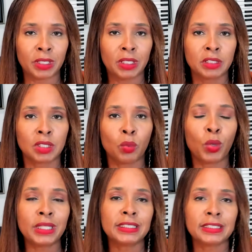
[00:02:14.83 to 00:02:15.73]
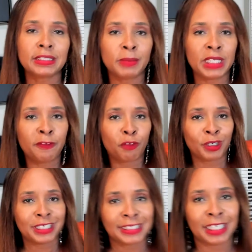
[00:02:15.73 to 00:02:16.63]
So, what does this mean for
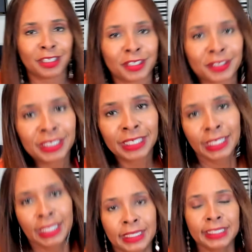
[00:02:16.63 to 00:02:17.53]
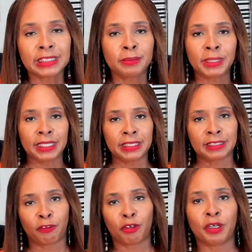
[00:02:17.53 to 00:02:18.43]
the seller? This means
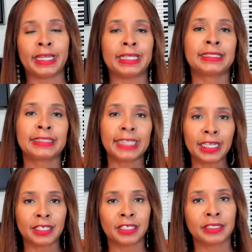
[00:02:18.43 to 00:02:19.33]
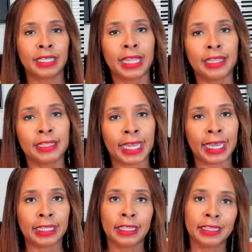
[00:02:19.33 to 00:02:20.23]
for a seller
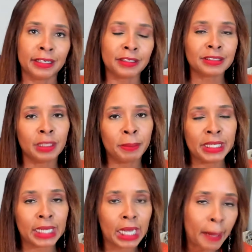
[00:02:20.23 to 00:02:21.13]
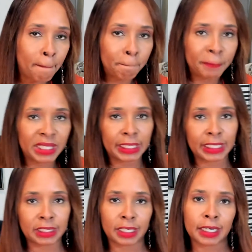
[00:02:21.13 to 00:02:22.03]
that there's going to be a
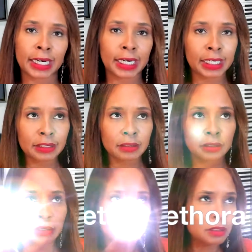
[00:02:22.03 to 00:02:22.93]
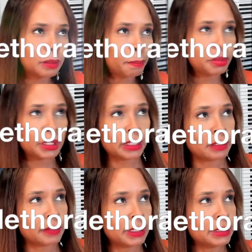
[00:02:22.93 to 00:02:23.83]
plethora.
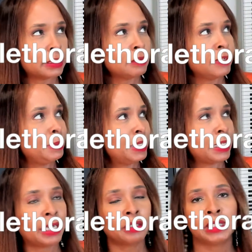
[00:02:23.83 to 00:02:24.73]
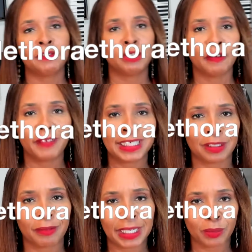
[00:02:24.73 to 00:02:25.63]
Plethora is, wait a minute, I don't even know if that's
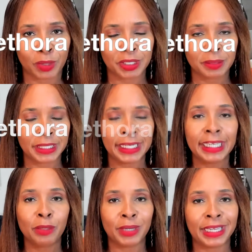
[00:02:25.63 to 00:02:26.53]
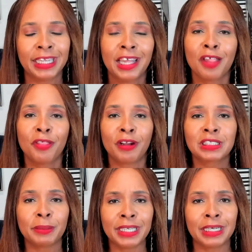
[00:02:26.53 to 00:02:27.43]
the right word. But anyway, there's
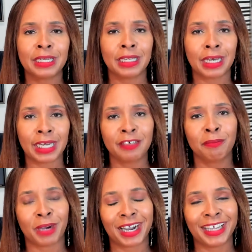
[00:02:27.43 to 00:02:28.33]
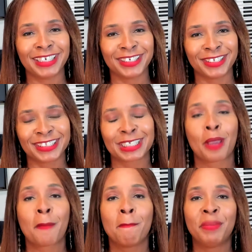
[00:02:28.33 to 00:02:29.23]
going to be a lot of buyers
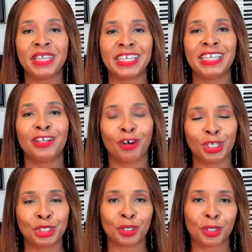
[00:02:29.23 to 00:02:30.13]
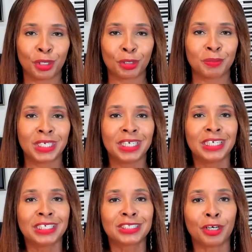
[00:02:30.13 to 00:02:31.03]
bidding on your home.
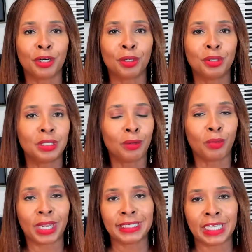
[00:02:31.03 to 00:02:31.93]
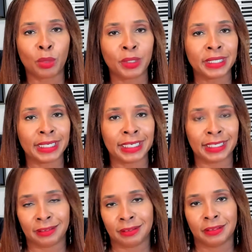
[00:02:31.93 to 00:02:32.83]
So, right now we're
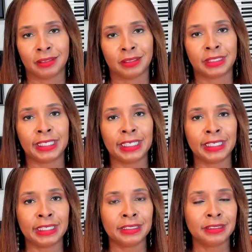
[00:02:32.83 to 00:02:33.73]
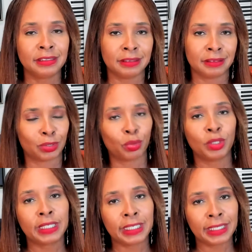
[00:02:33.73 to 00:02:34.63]
getting 10,
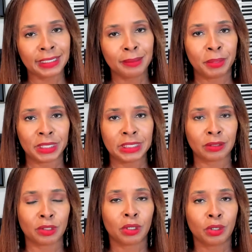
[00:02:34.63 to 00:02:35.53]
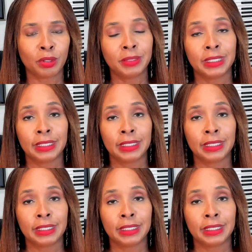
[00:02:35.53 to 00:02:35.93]
20 bids on a home.